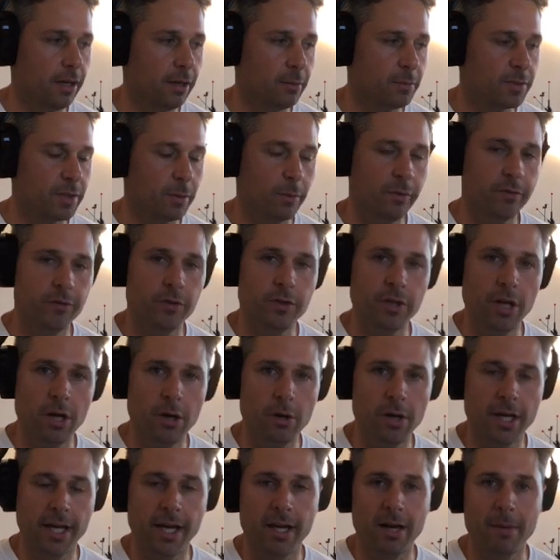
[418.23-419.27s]
Some of you know
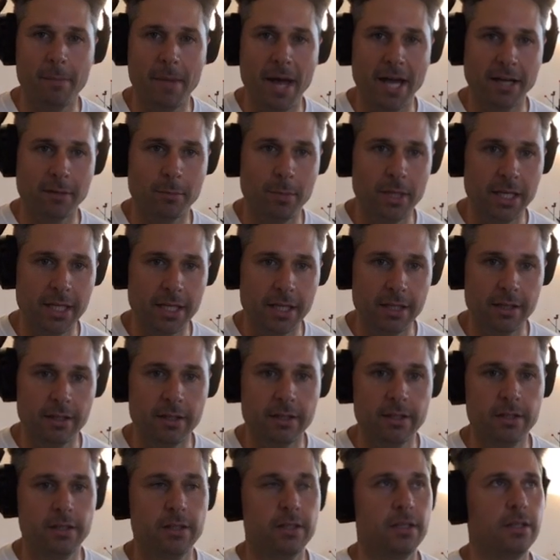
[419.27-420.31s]
I got a Mac Mini,
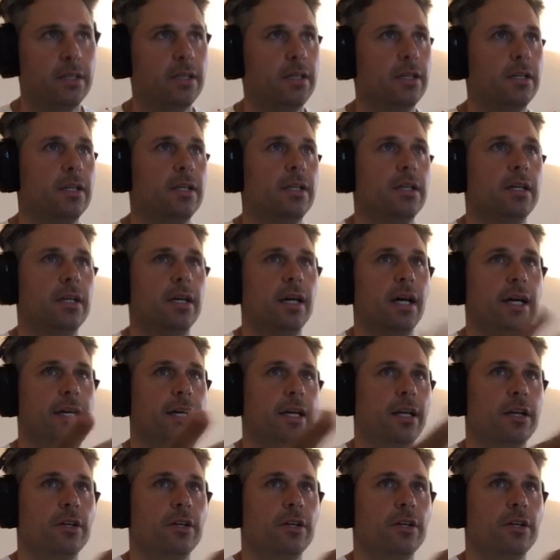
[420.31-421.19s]
I got a